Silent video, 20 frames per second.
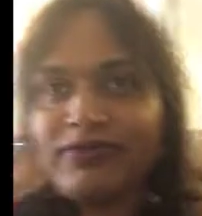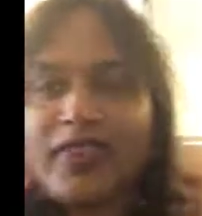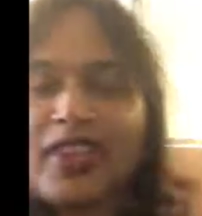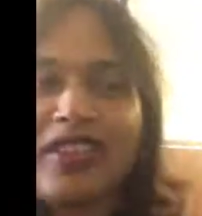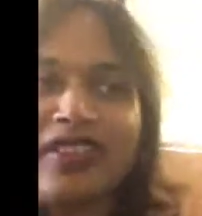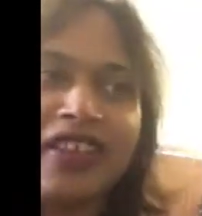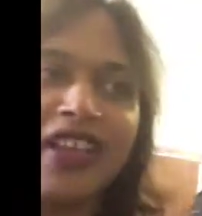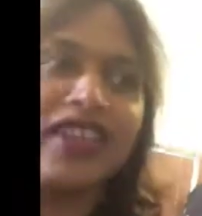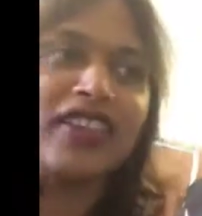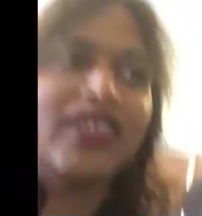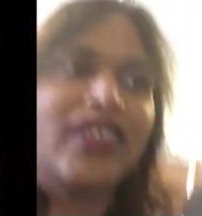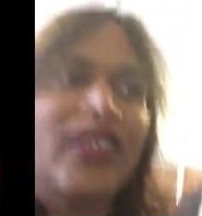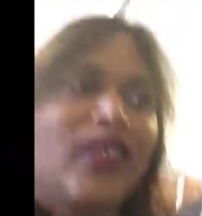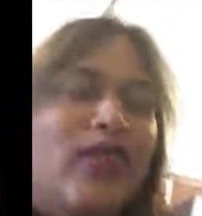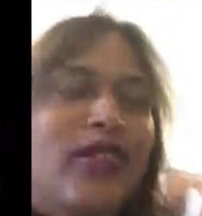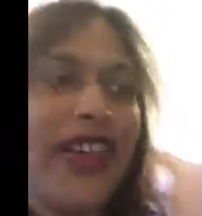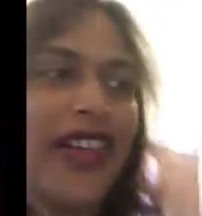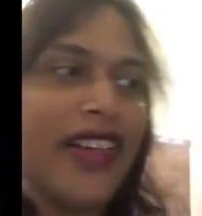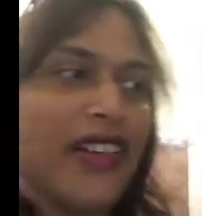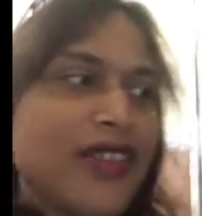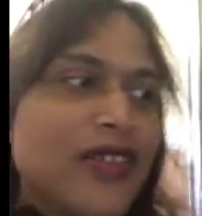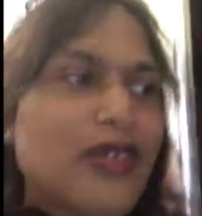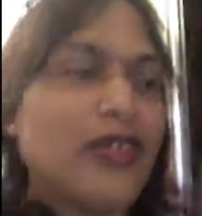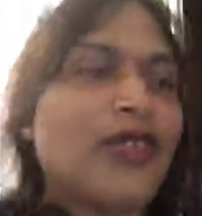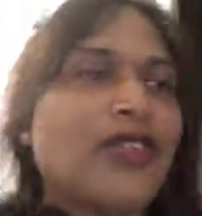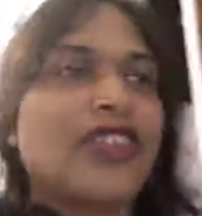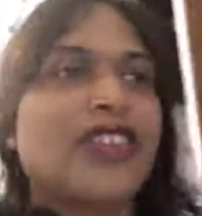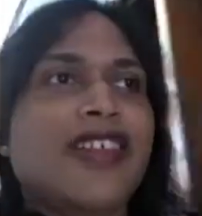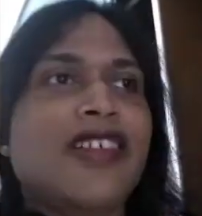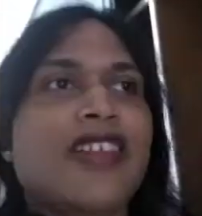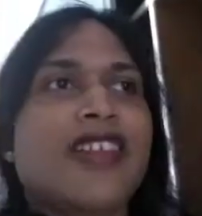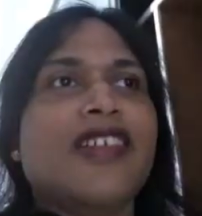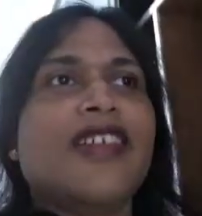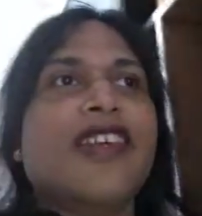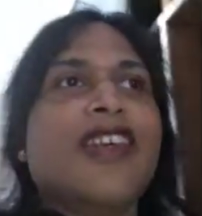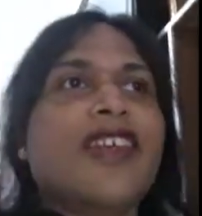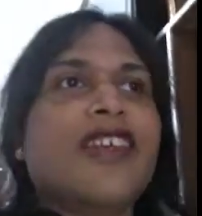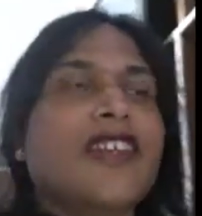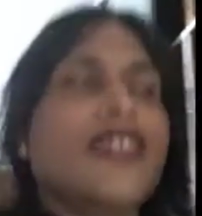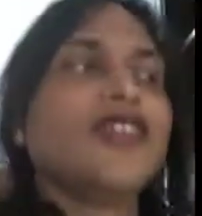It's actually quite exhausting.
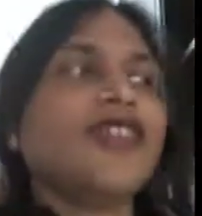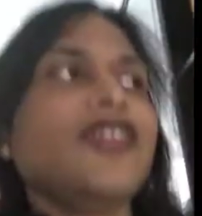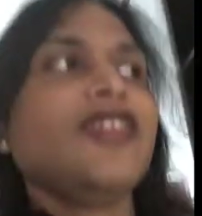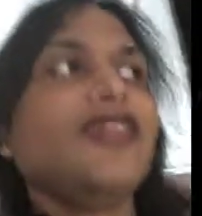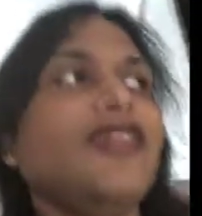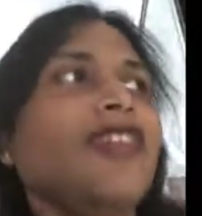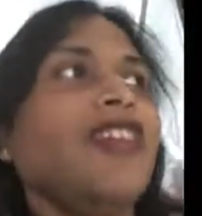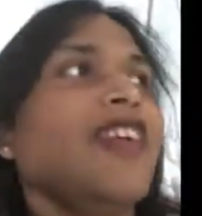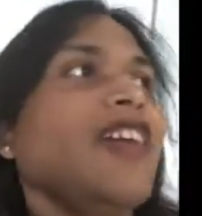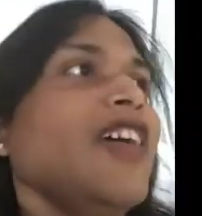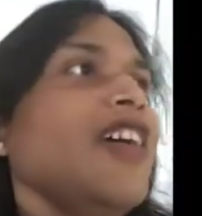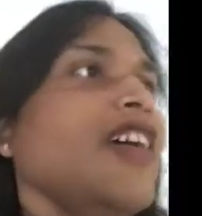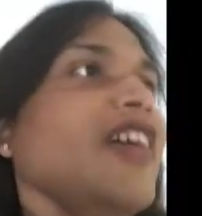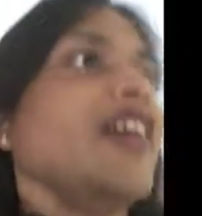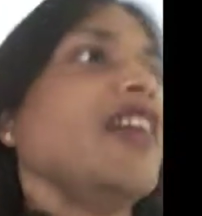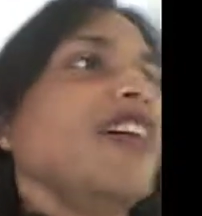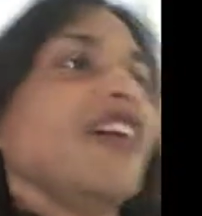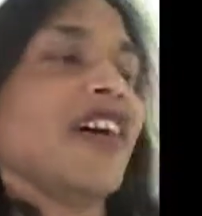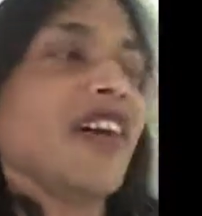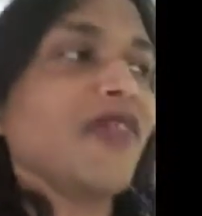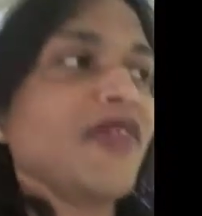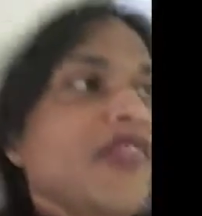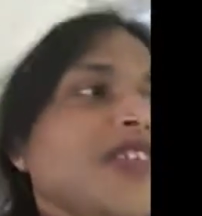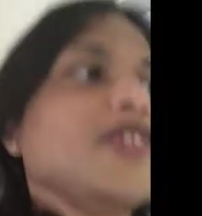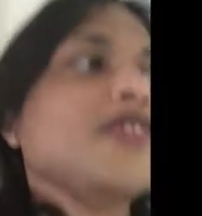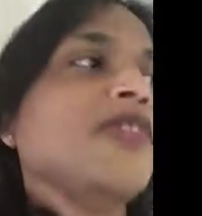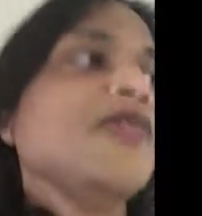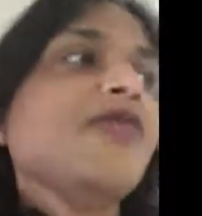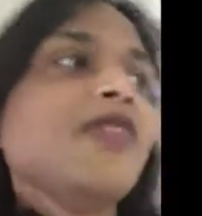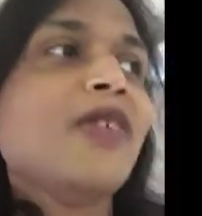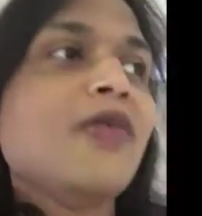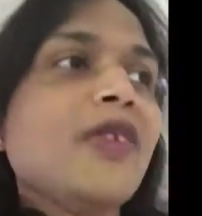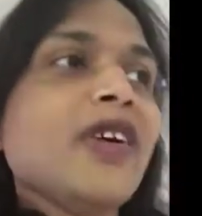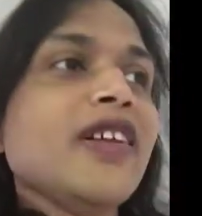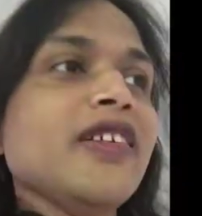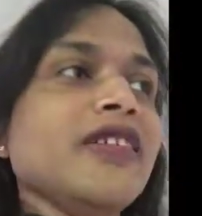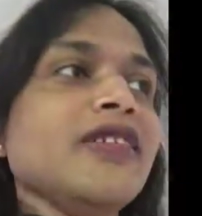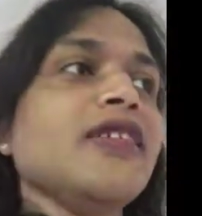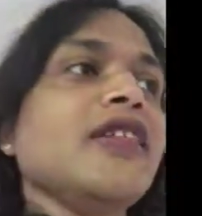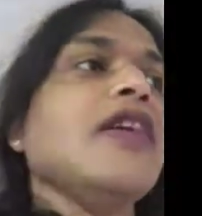Like, you just, after you do it for a
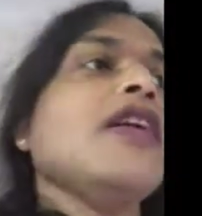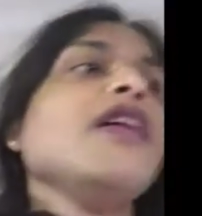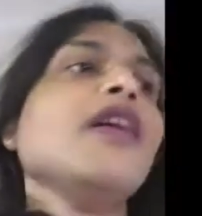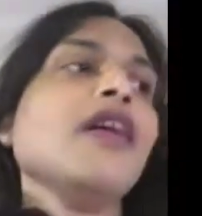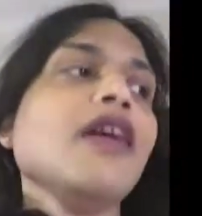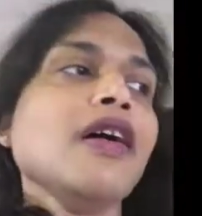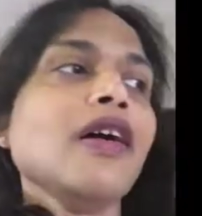while, it's like,